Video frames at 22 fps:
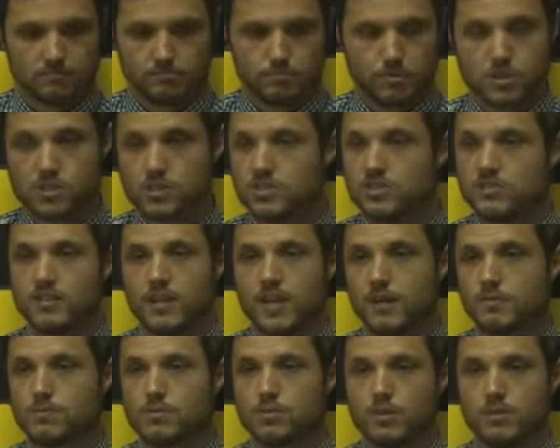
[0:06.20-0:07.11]
Buzzing,
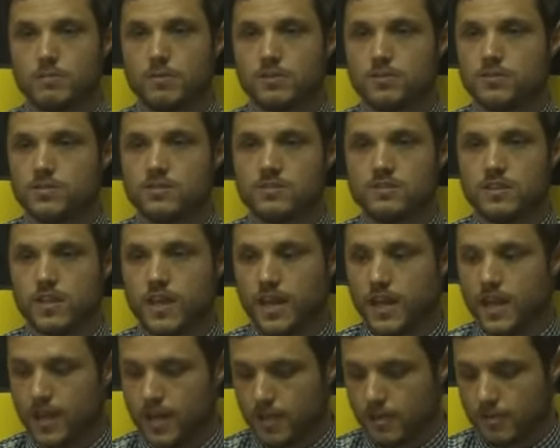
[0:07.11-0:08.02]
absolutely buzzing.
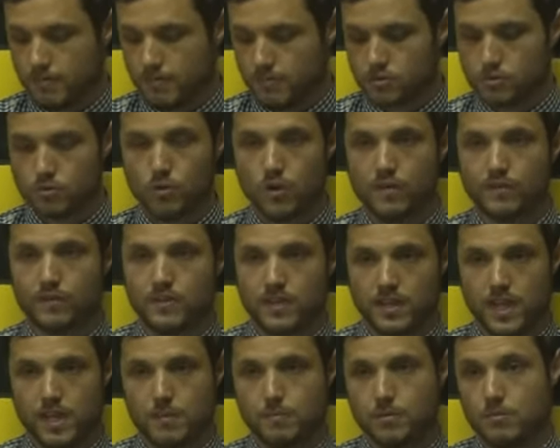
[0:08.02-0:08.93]
It's not often
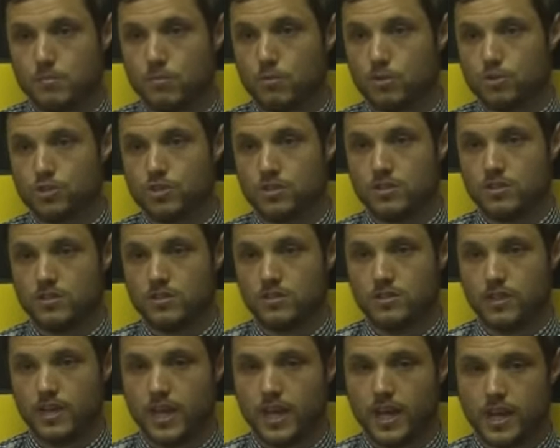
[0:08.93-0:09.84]
you get
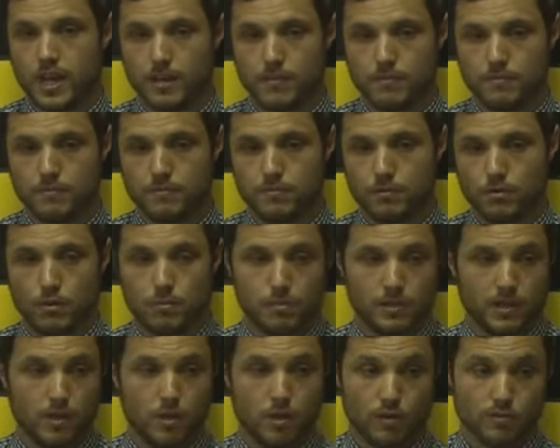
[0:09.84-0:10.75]
promotion through the
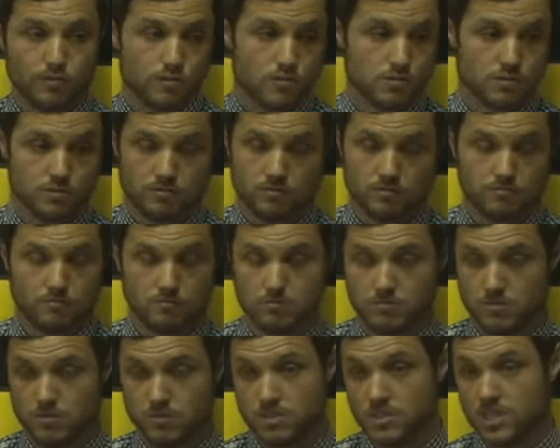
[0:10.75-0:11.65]
playoffs.
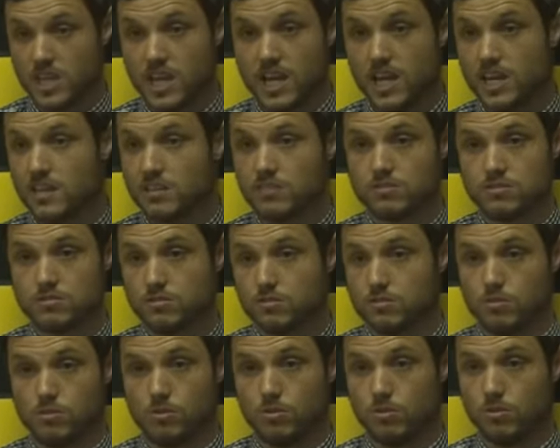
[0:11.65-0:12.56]
It's great.
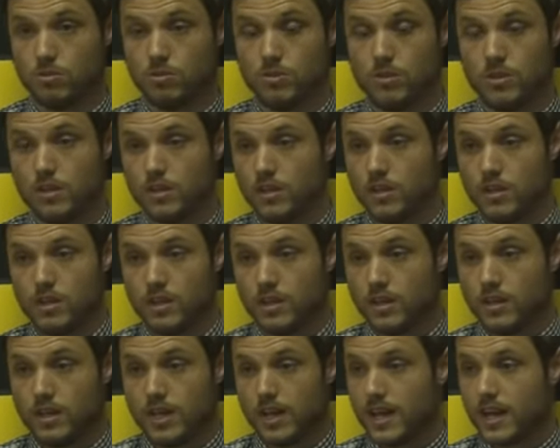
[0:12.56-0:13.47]
So
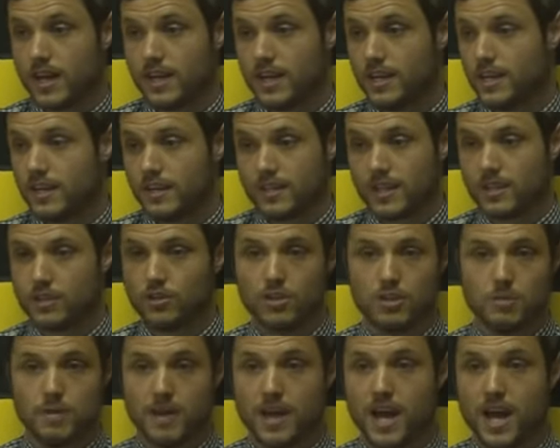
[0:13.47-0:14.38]
I
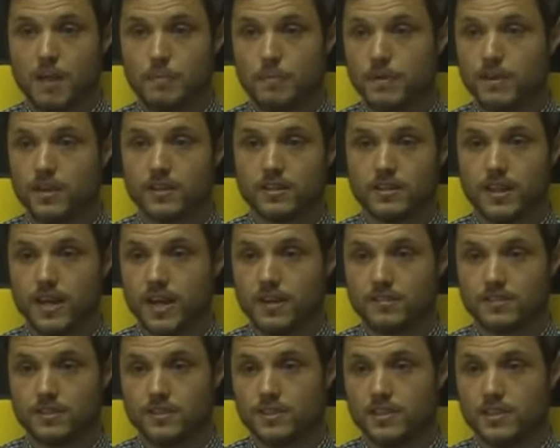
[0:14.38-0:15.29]
couldn't be happier
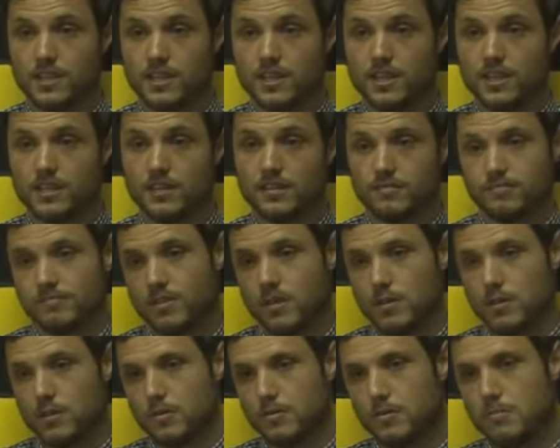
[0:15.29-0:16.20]
after today.
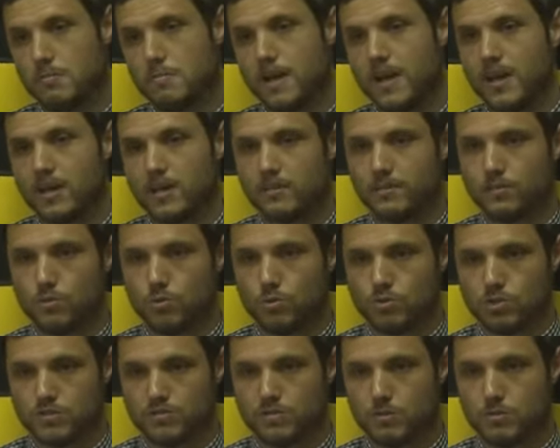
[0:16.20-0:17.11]
It'd been better, of
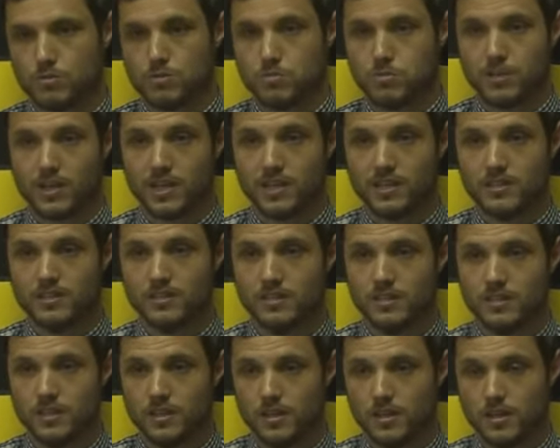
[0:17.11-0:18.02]
course, if I was
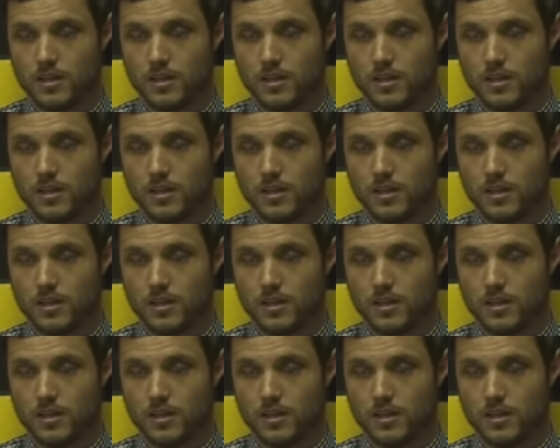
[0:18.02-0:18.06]
playing,